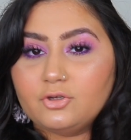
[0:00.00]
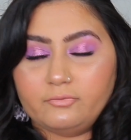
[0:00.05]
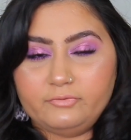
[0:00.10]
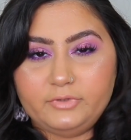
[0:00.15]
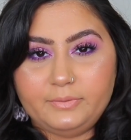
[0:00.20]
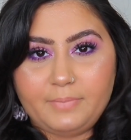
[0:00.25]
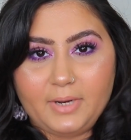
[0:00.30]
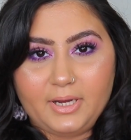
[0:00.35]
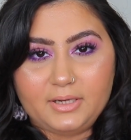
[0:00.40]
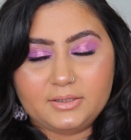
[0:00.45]
of
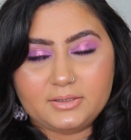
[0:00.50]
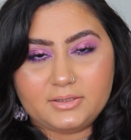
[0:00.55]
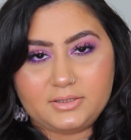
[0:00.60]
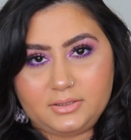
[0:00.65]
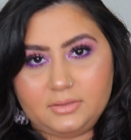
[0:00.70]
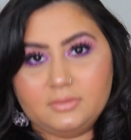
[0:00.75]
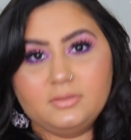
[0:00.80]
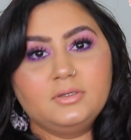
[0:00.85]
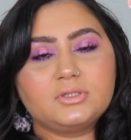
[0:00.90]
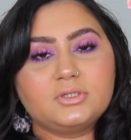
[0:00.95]
the
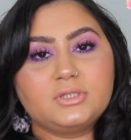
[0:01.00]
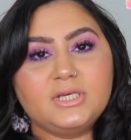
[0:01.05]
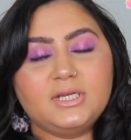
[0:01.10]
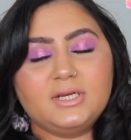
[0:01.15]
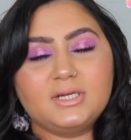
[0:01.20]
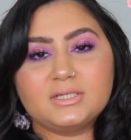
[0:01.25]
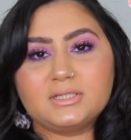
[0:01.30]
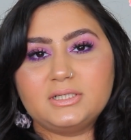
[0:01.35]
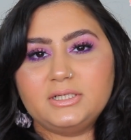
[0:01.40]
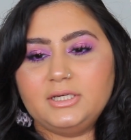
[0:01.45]
palettes.
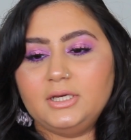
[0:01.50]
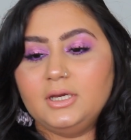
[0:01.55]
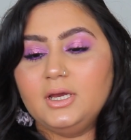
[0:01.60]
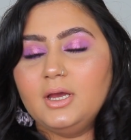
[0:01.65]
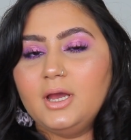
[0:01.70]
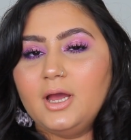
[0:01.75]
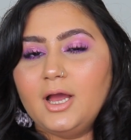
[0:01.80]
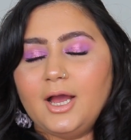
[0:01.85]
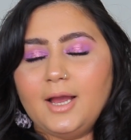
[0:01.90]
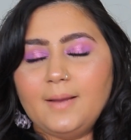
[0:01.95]
Seriously,
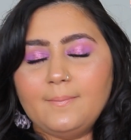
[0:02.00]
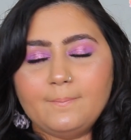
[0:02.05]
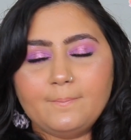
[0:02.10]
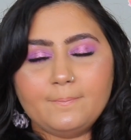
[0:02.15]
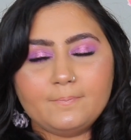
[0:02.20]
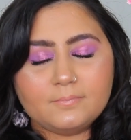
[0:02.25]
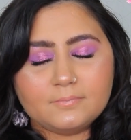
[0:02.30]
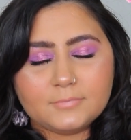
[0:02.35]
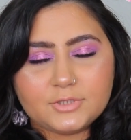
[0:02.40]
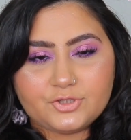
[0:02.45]

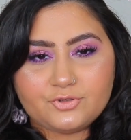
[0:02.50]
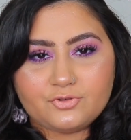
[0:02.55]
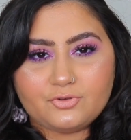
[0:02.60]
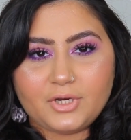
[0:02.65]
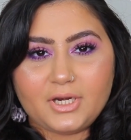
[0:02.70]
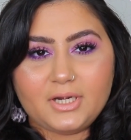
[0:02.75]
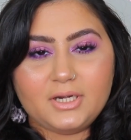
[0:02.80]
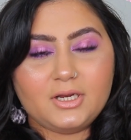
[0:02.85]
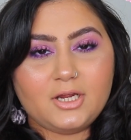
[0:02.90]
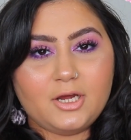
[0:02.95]
I'm
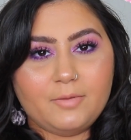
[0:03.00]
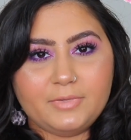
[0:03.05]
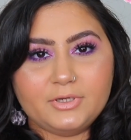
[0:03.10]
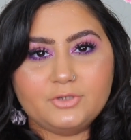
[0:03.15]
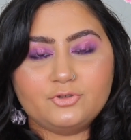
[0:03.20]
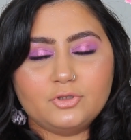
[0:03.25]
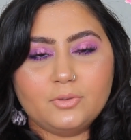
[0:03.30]
straight coming